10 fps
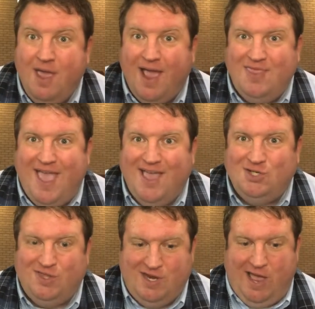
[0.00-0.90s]
at the
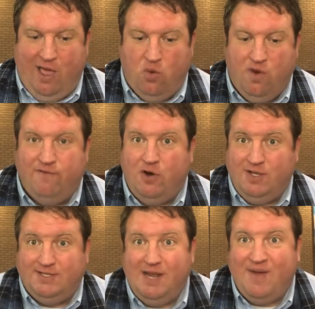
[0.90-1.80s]
edge of the Nile River?
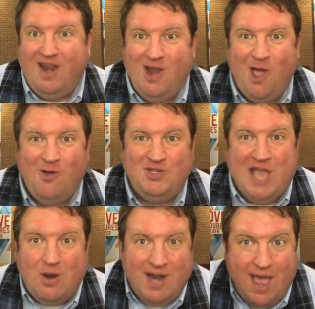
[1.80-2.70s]
Does anybody know?
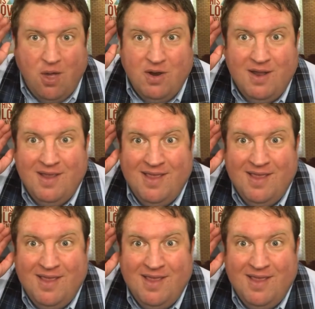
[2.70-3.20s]
Shout it out.